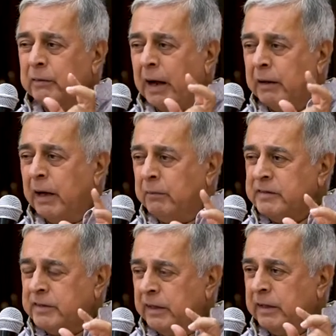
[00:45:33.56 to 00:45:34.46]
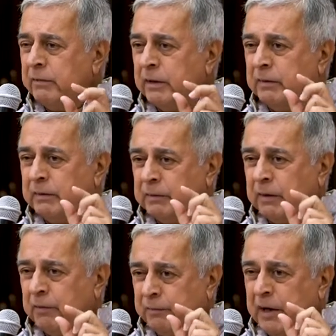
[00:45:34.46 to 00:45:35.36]
I must say there
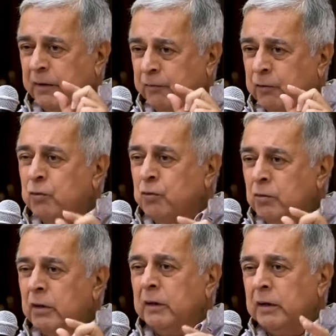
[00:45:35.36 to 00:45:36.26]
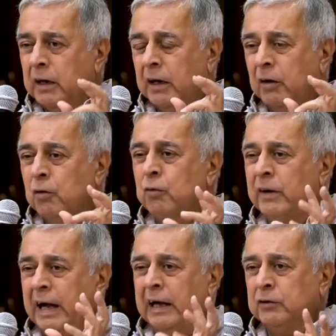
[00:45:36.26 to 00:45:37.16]
were very few who
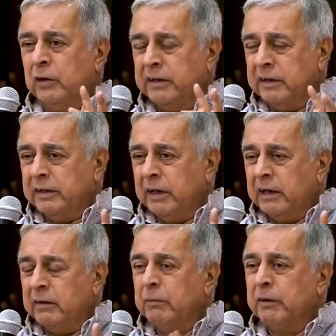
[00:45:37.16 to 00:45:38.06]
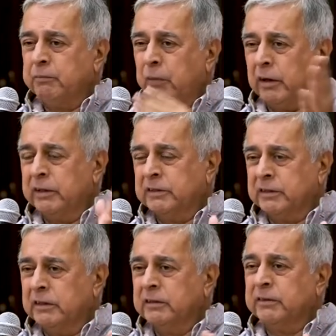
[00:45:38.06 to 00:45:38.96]
were actually detained, but
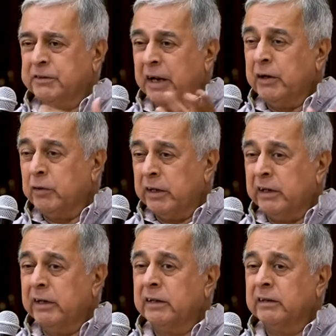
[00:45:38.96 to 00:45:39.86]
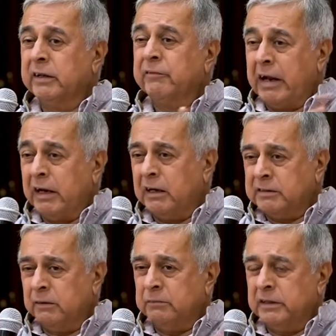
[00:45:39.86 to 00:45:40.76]
politicians, trade union leaders in very
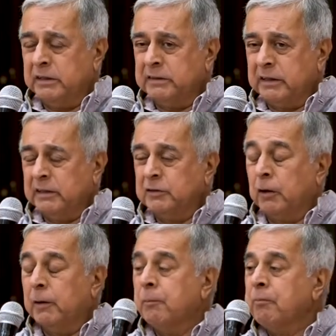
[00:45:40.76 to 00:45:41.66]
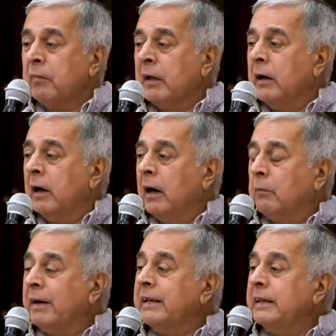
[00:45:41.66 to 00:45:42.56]
large numbers, and so on.
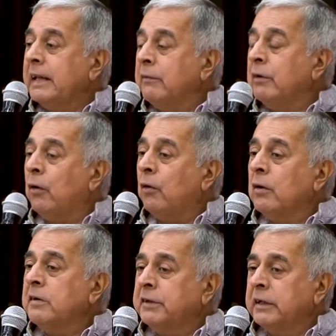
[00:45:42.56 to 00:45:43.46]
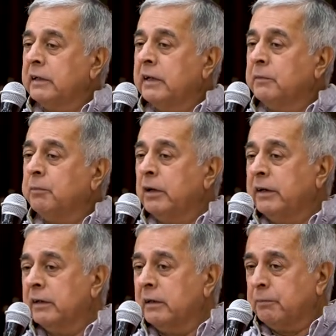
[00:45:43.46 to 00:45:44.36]
But they were all treated as
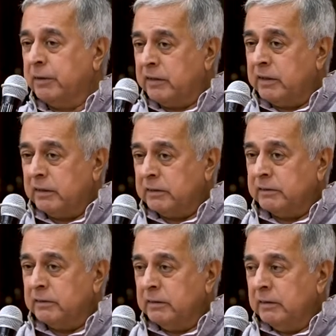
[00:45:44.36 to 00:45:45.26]
political prisoners.